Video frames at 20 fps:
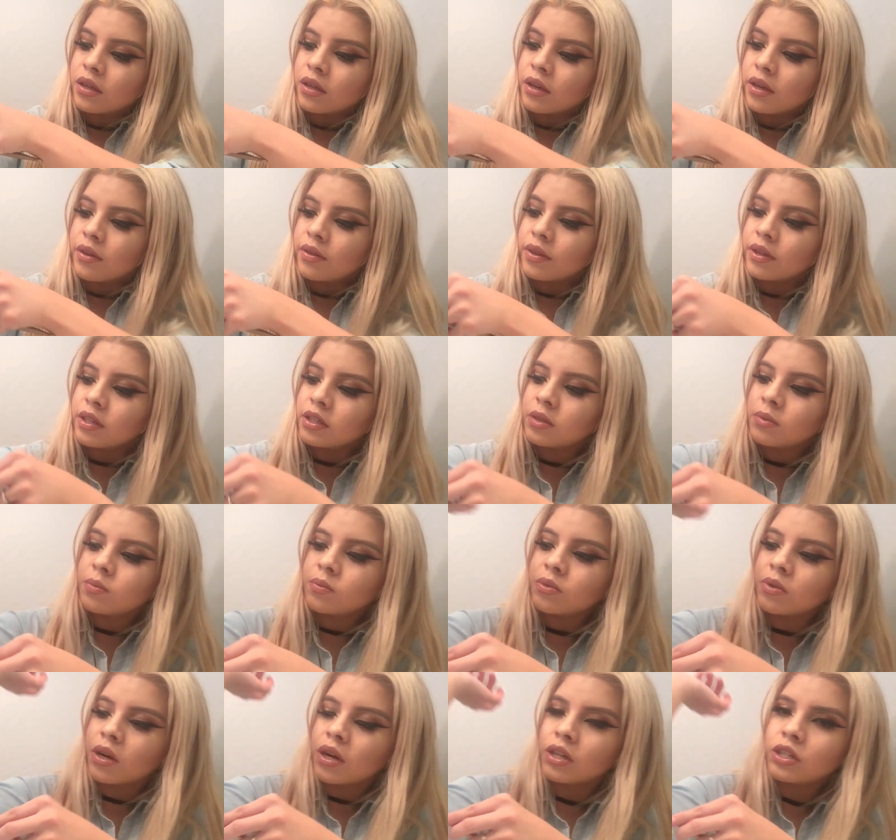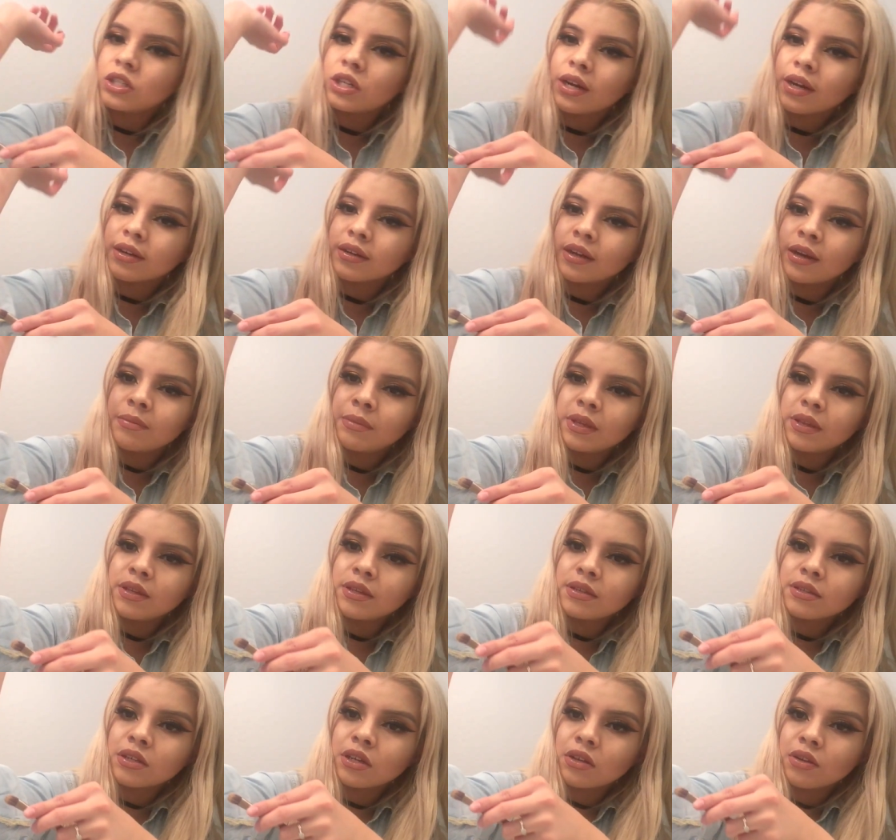And this brush,
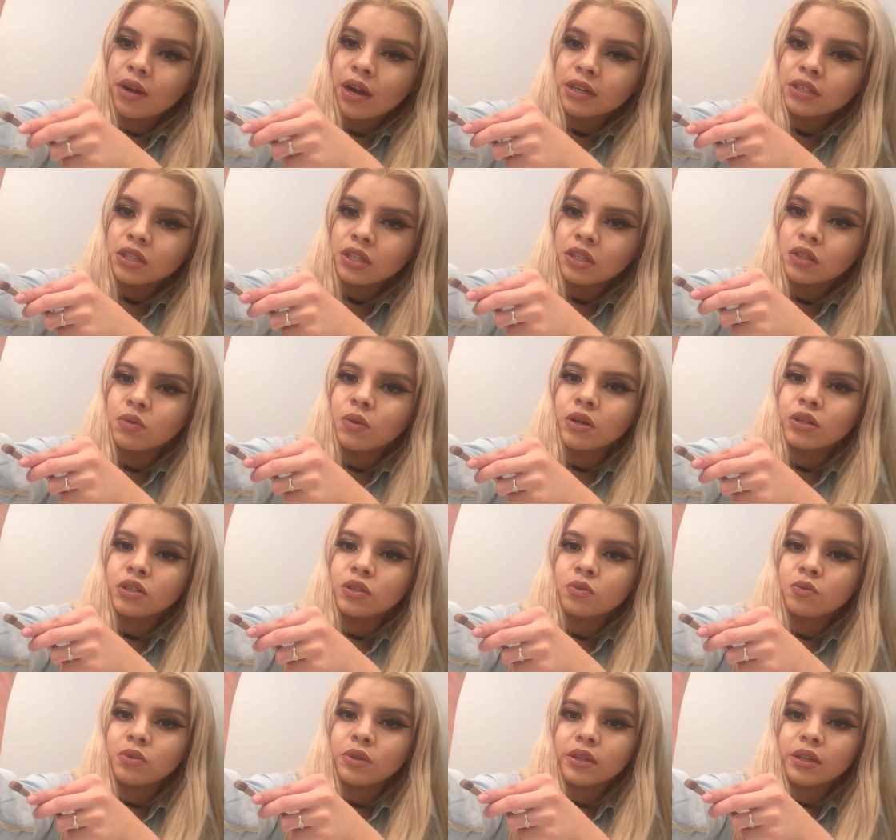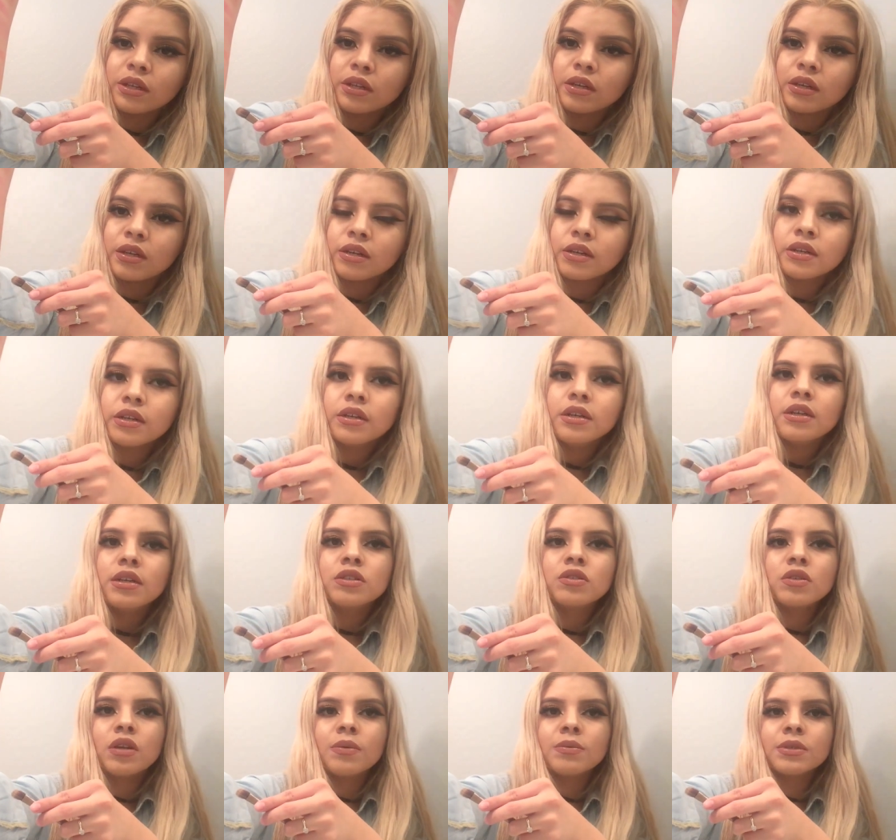this color actually swatches really good.
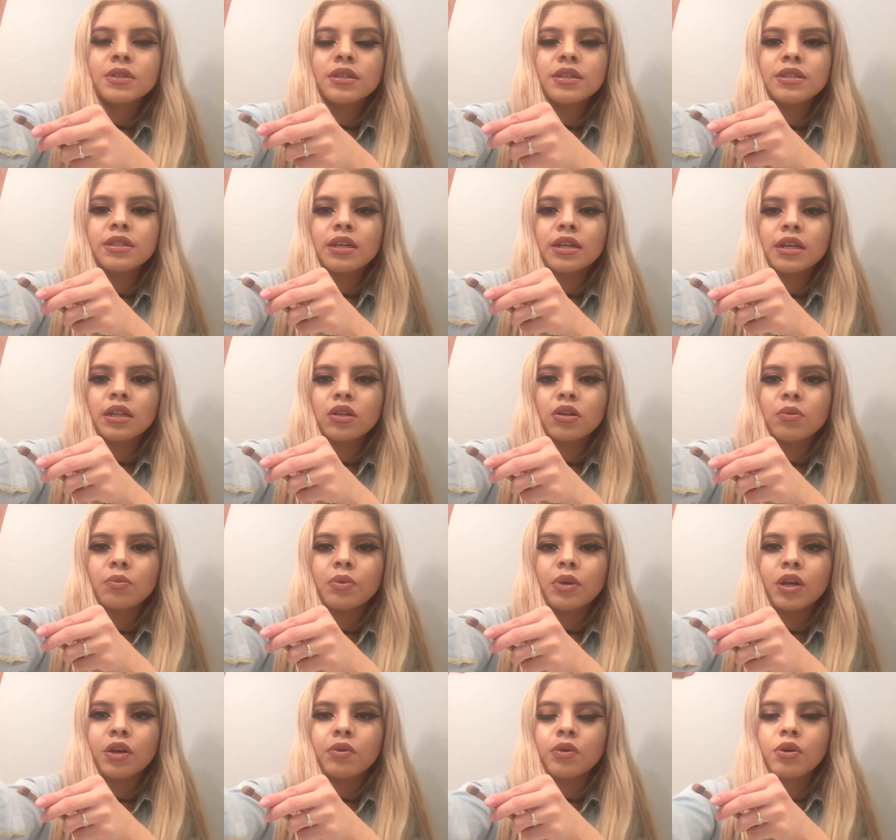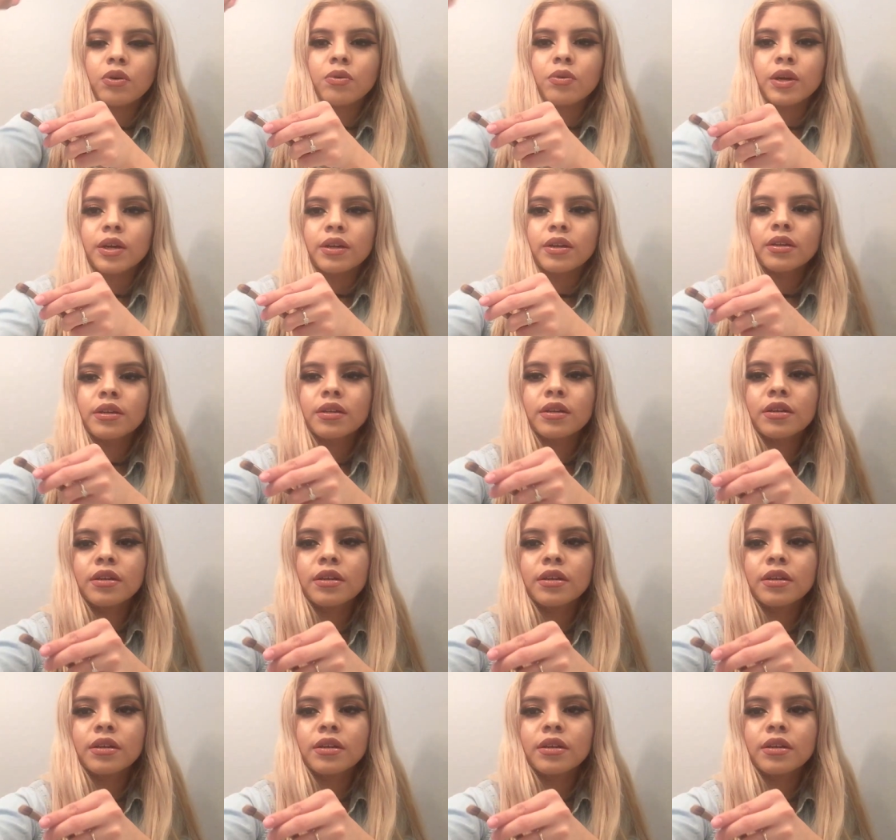So I'm just going to take a little break real quick.